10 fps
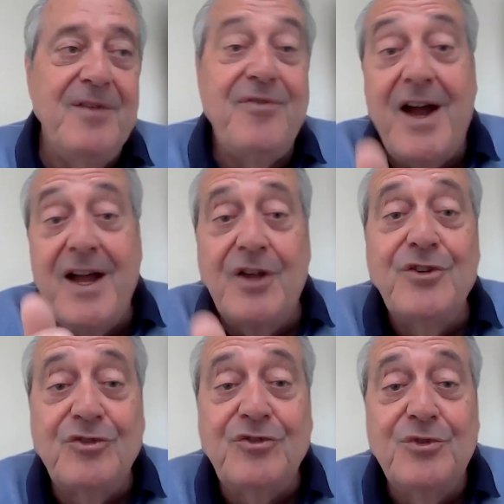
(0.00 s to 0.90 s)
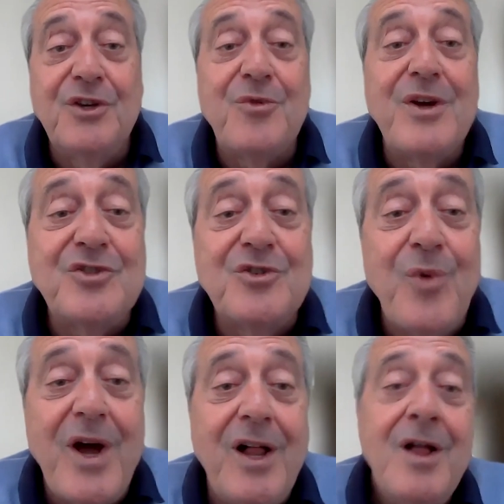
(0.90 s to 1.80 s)
If I understood the question
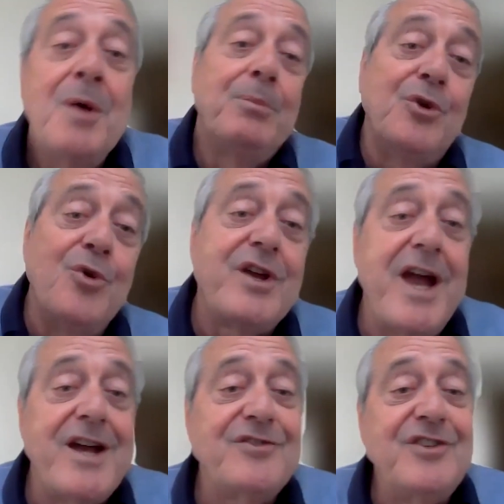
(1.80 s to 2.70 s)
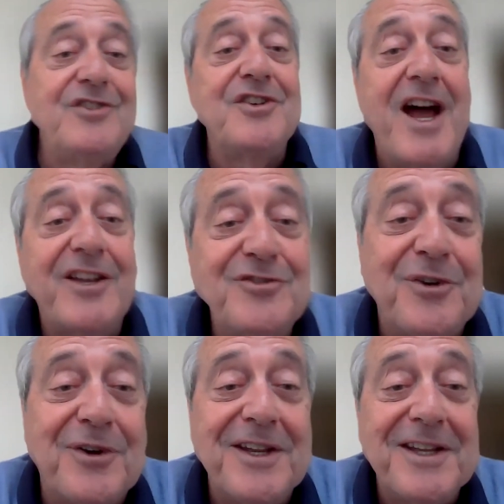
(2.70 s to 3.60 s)
well, but who cares? It's a nice
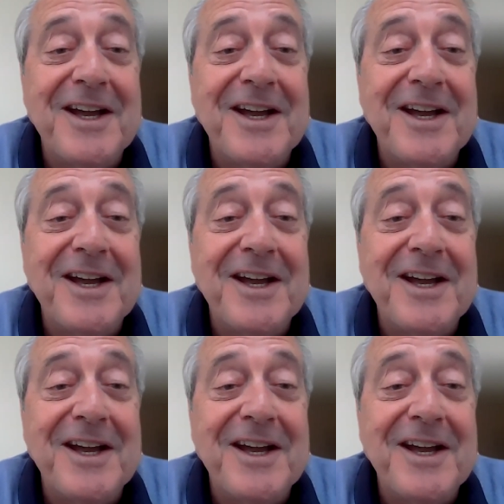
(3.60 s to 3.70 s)
story.